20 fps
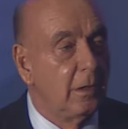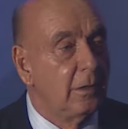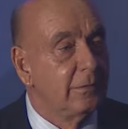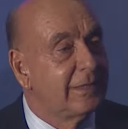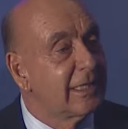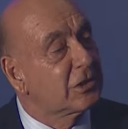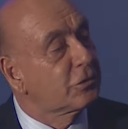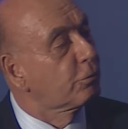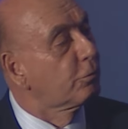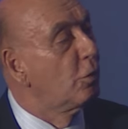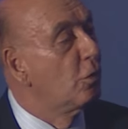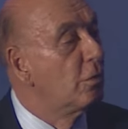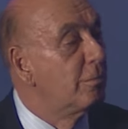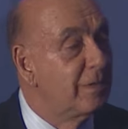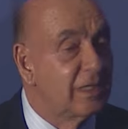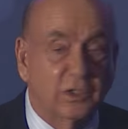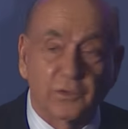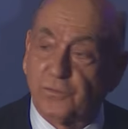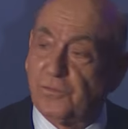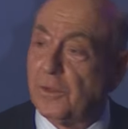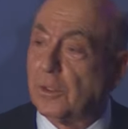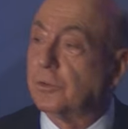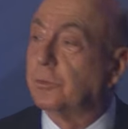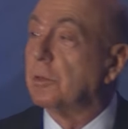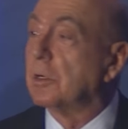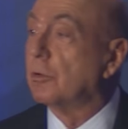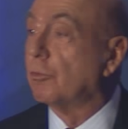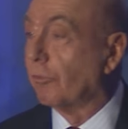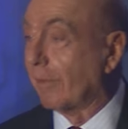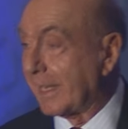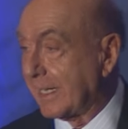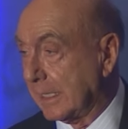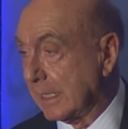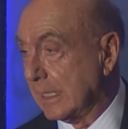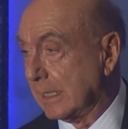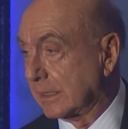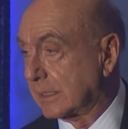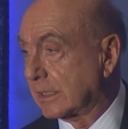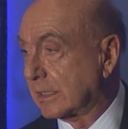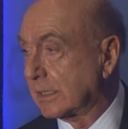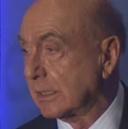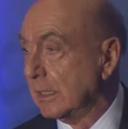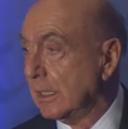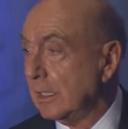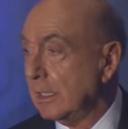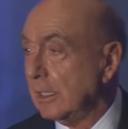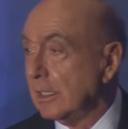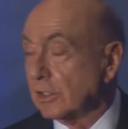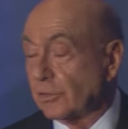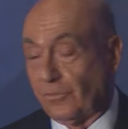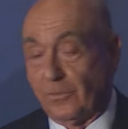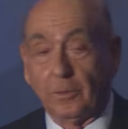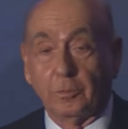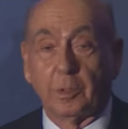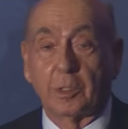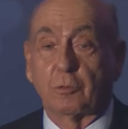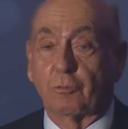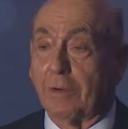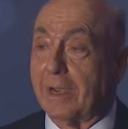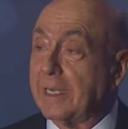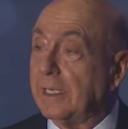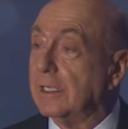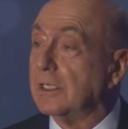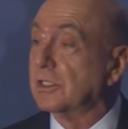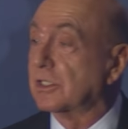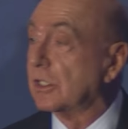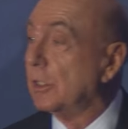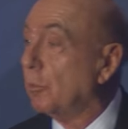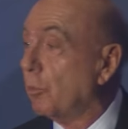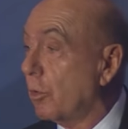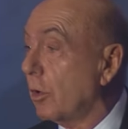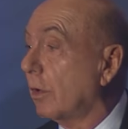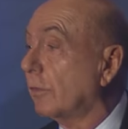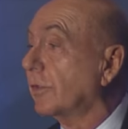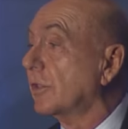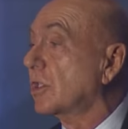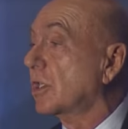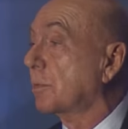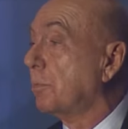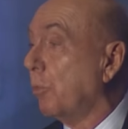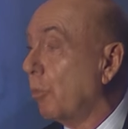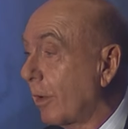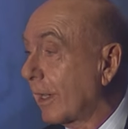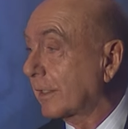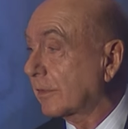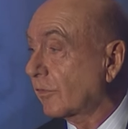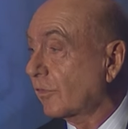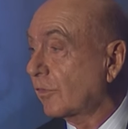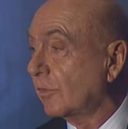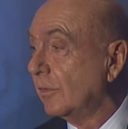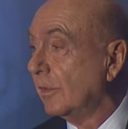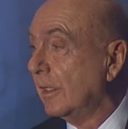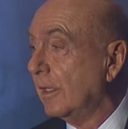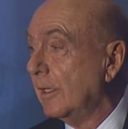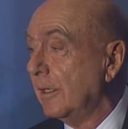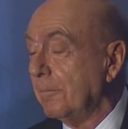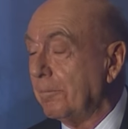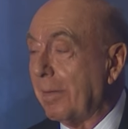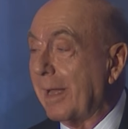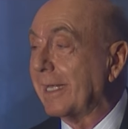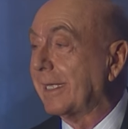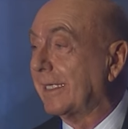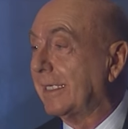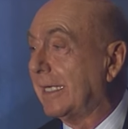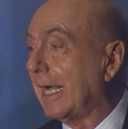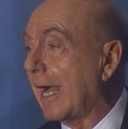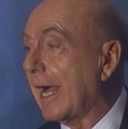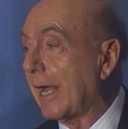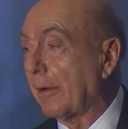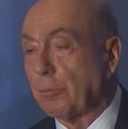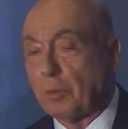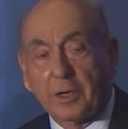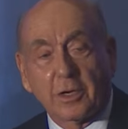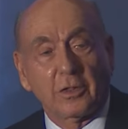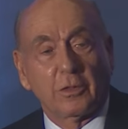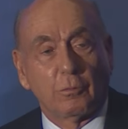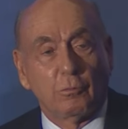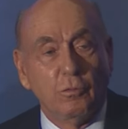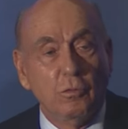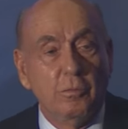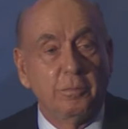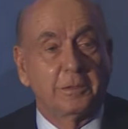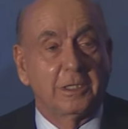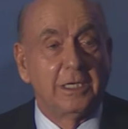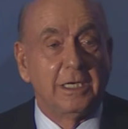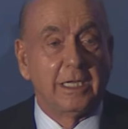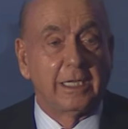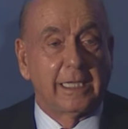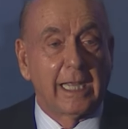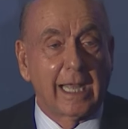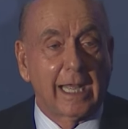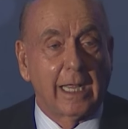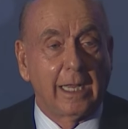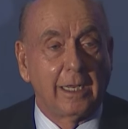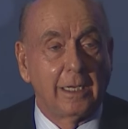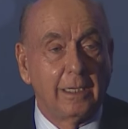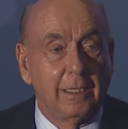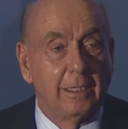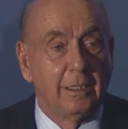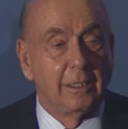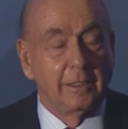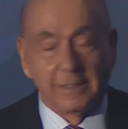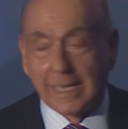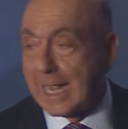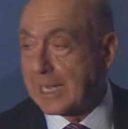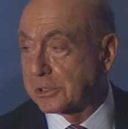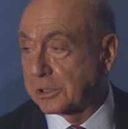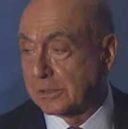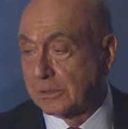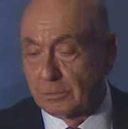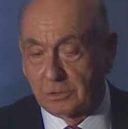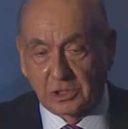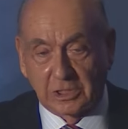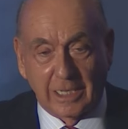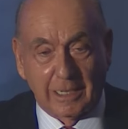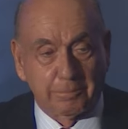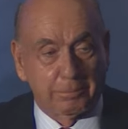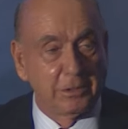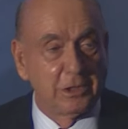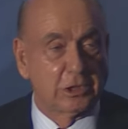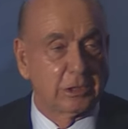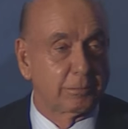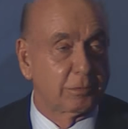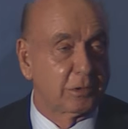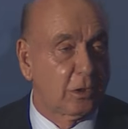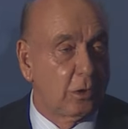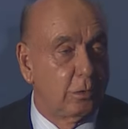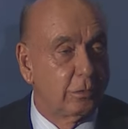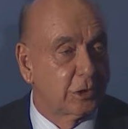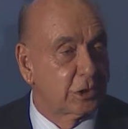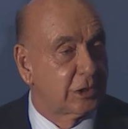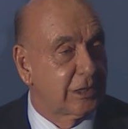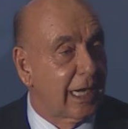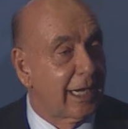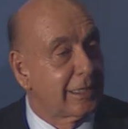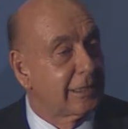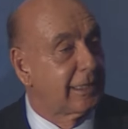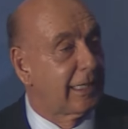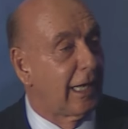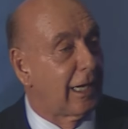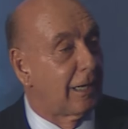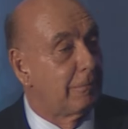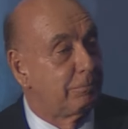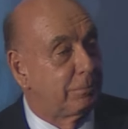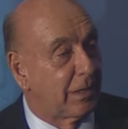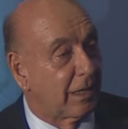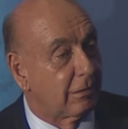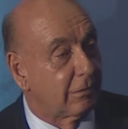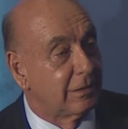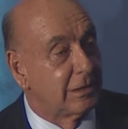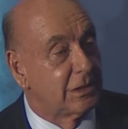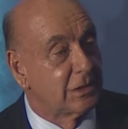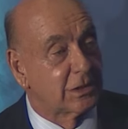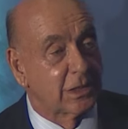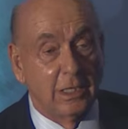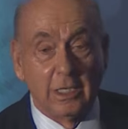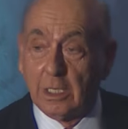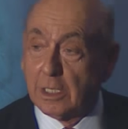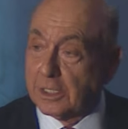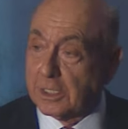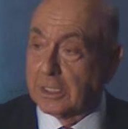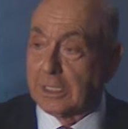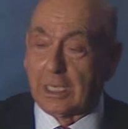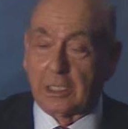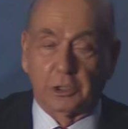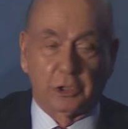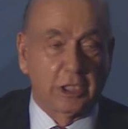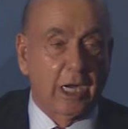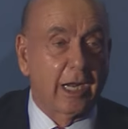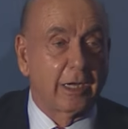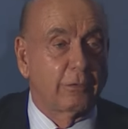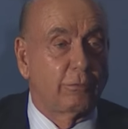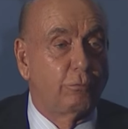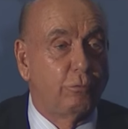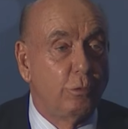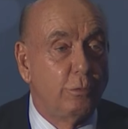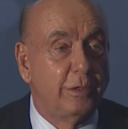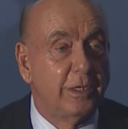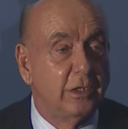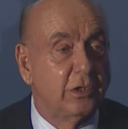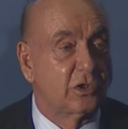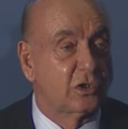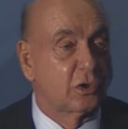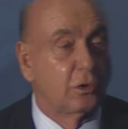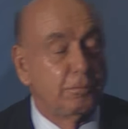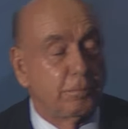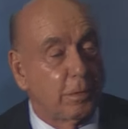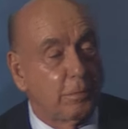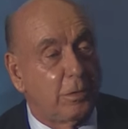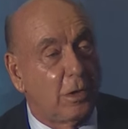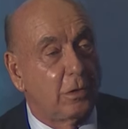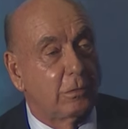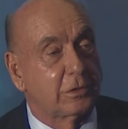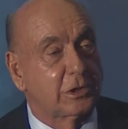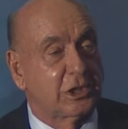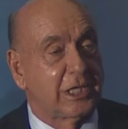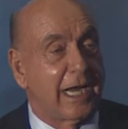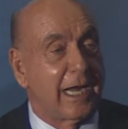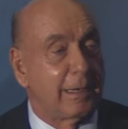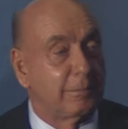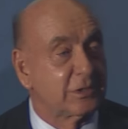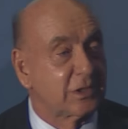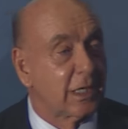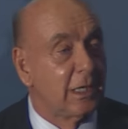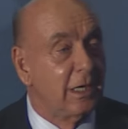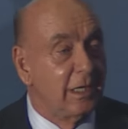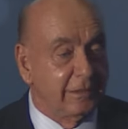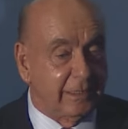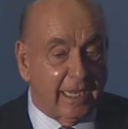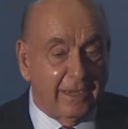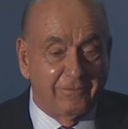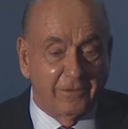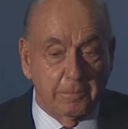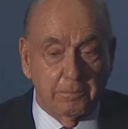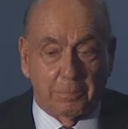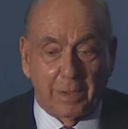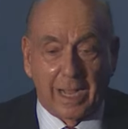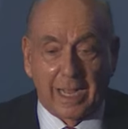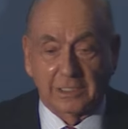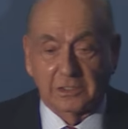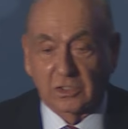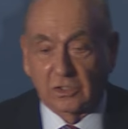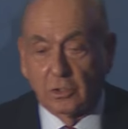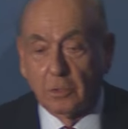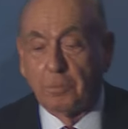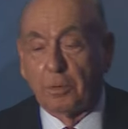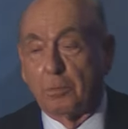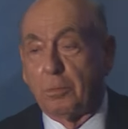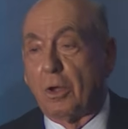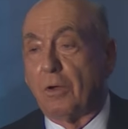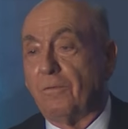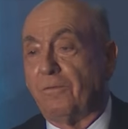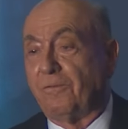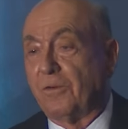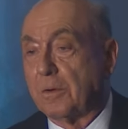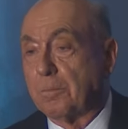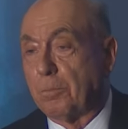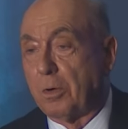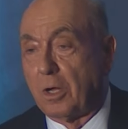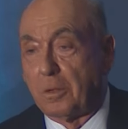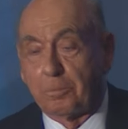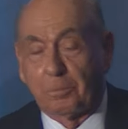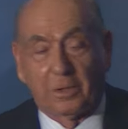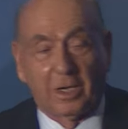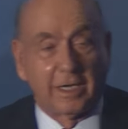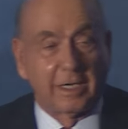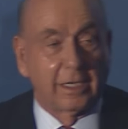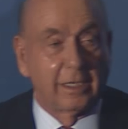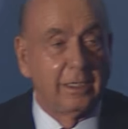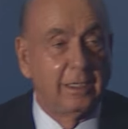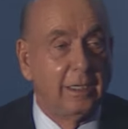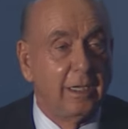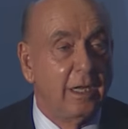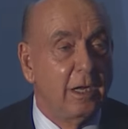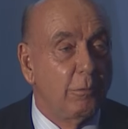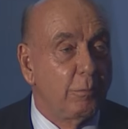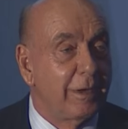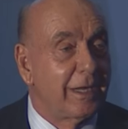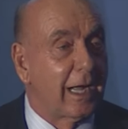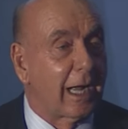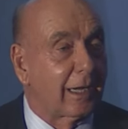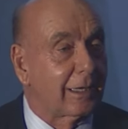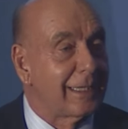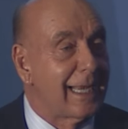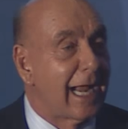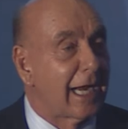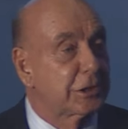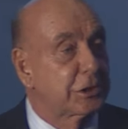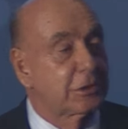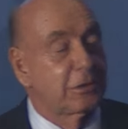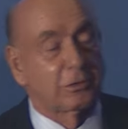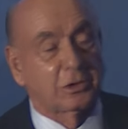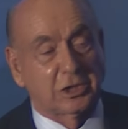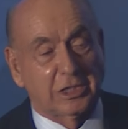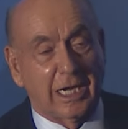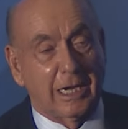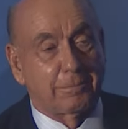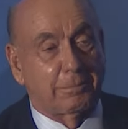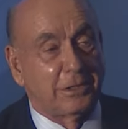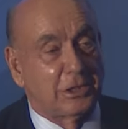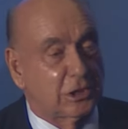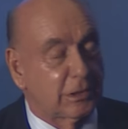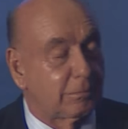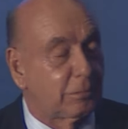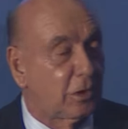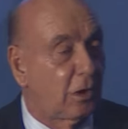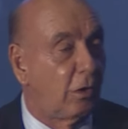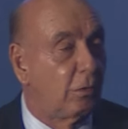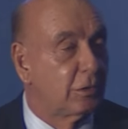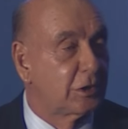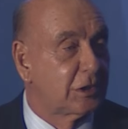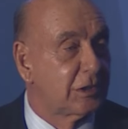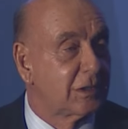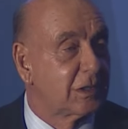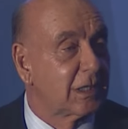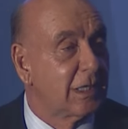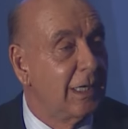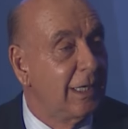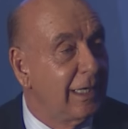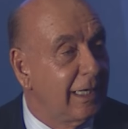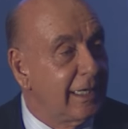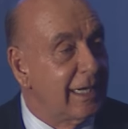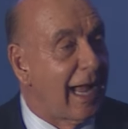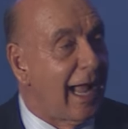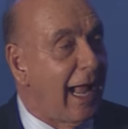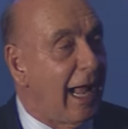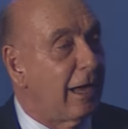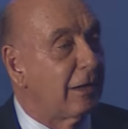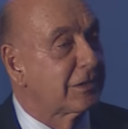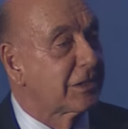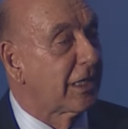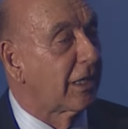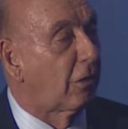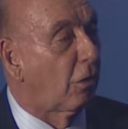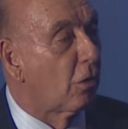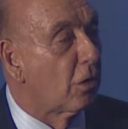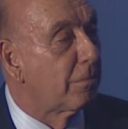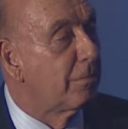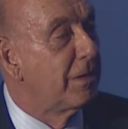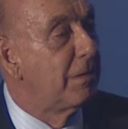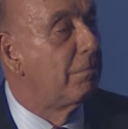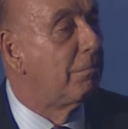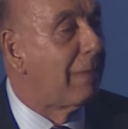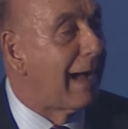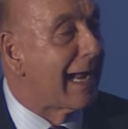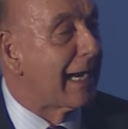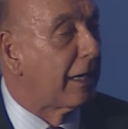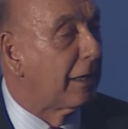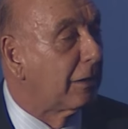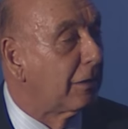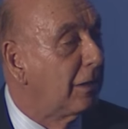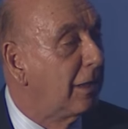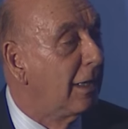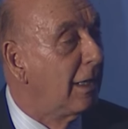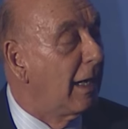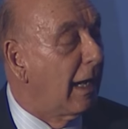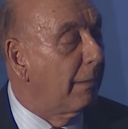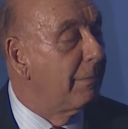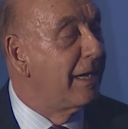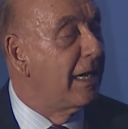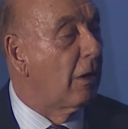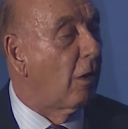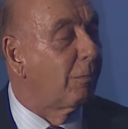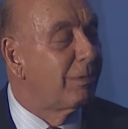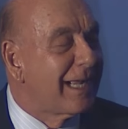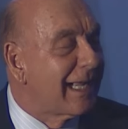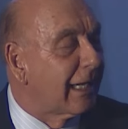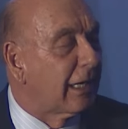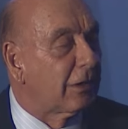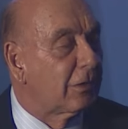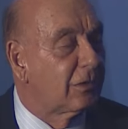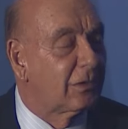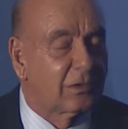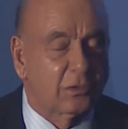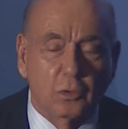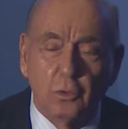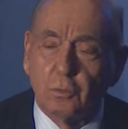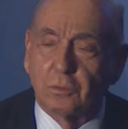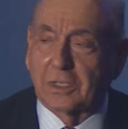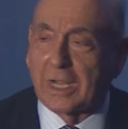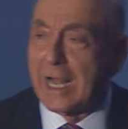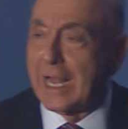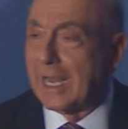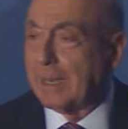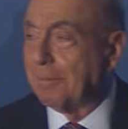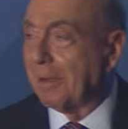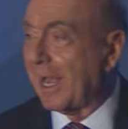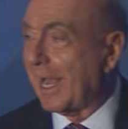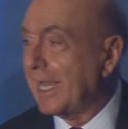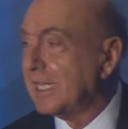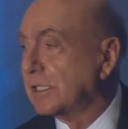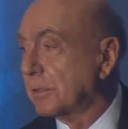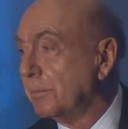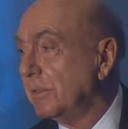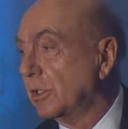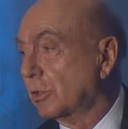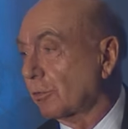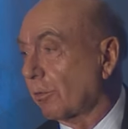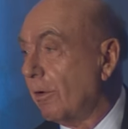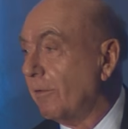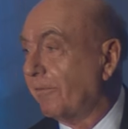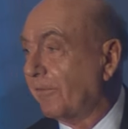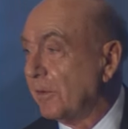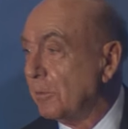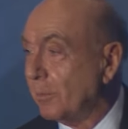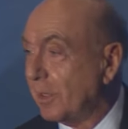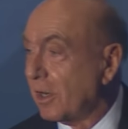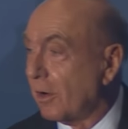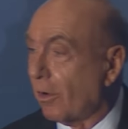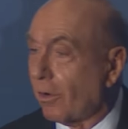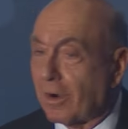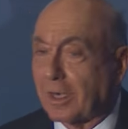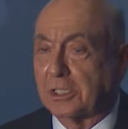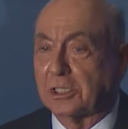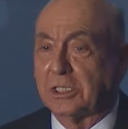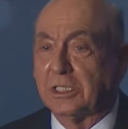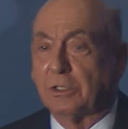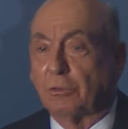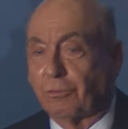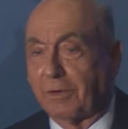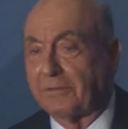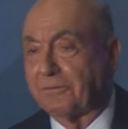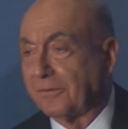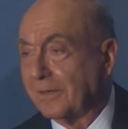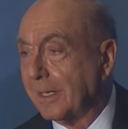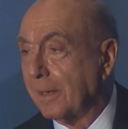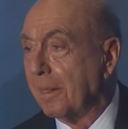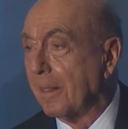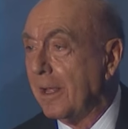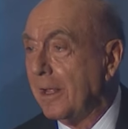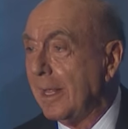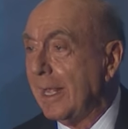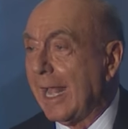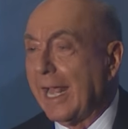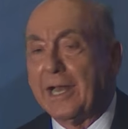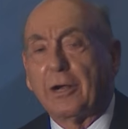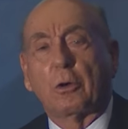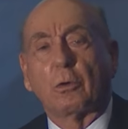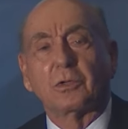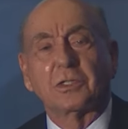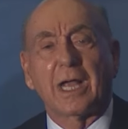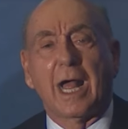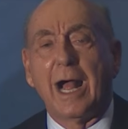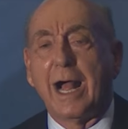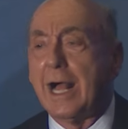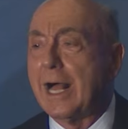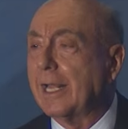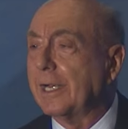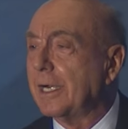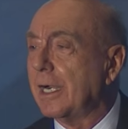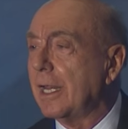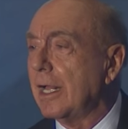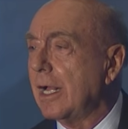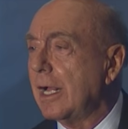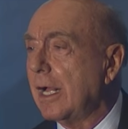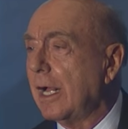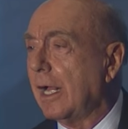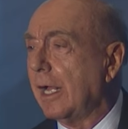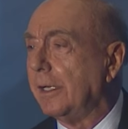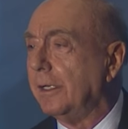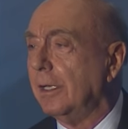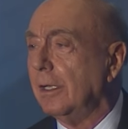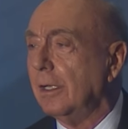This room is filled with greatness. It's filled with greatness in the world of sports. My God, what other room could you get? National championship coach John Calipari's. You got John Gruden, Super Bowl champs. David Boss, Super Bowl football player. We got national championship coaches in the house like Urban Meyer. I mean, we had a 2-time Heisman Trophy winner, Archie Griffin. And it goes on and on.